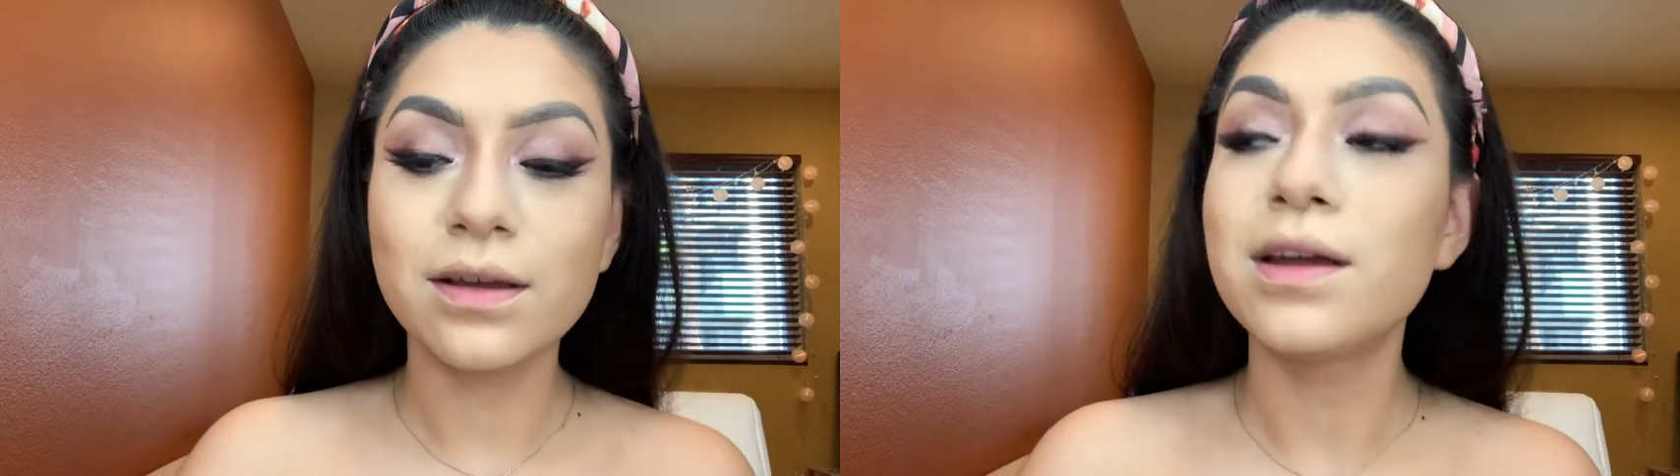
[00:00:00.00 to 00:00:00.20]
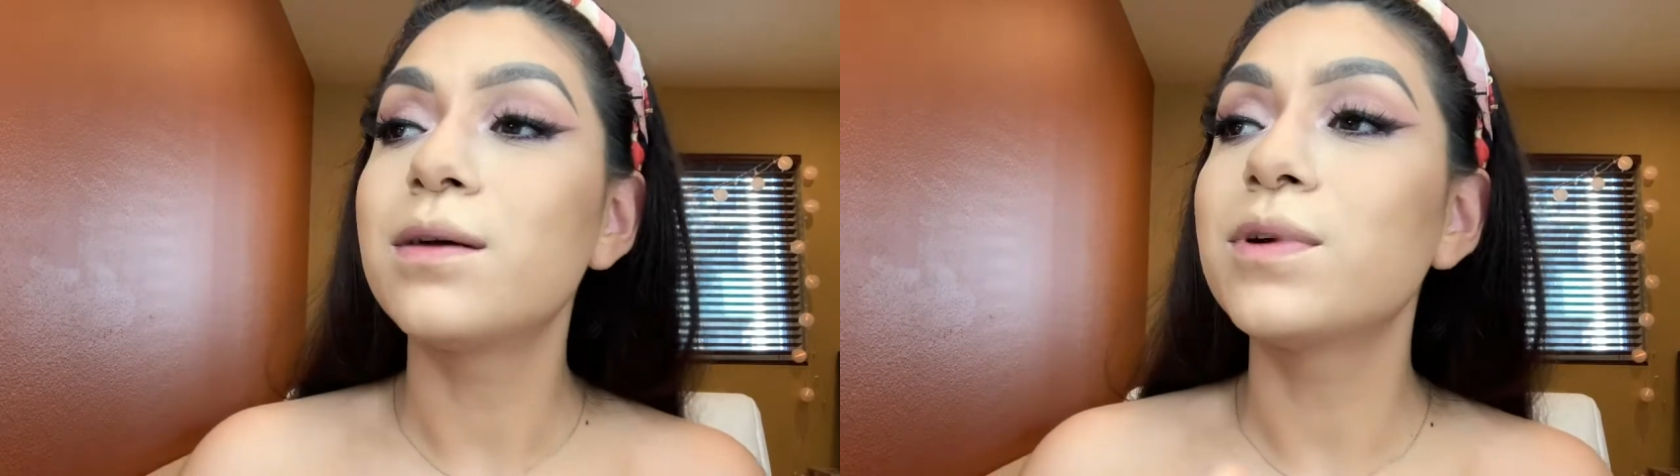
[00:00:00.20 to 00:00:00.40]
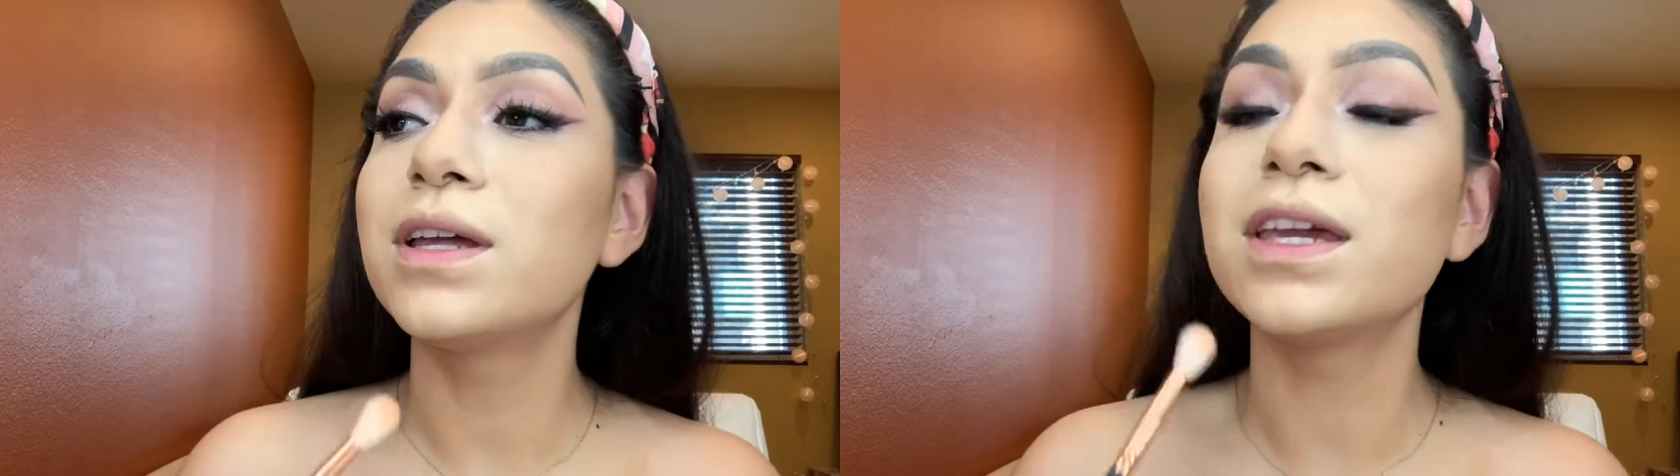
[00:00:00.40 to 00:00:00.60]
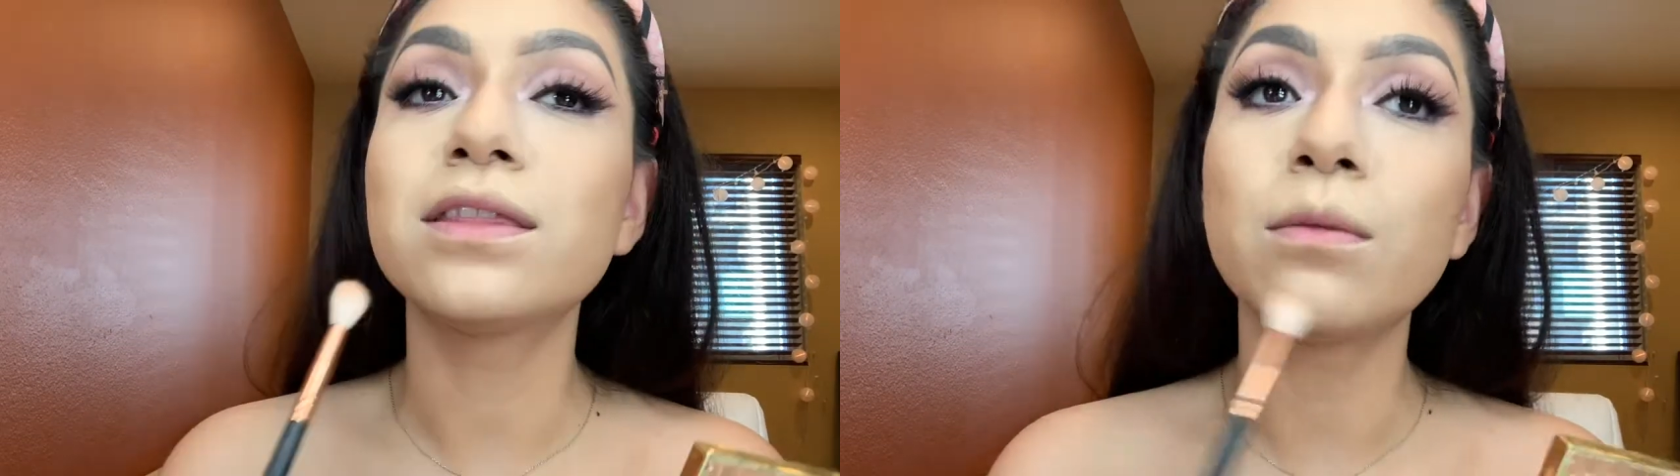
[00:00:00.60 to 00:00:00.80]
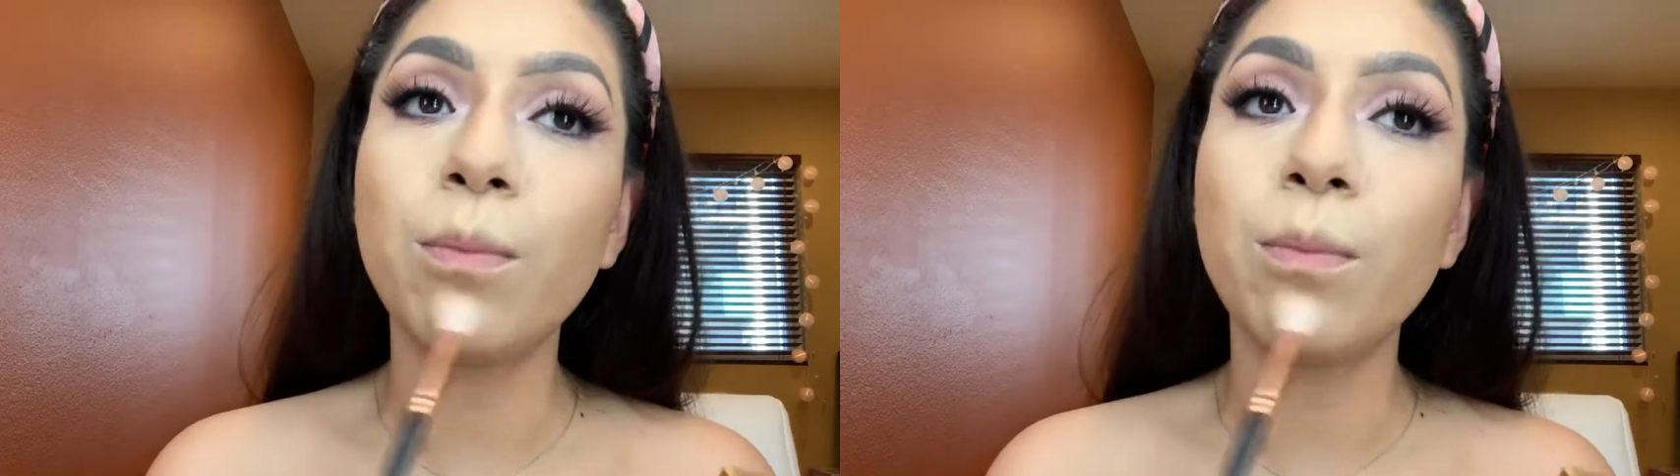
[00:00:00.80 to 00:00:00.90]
and I'm gonna get the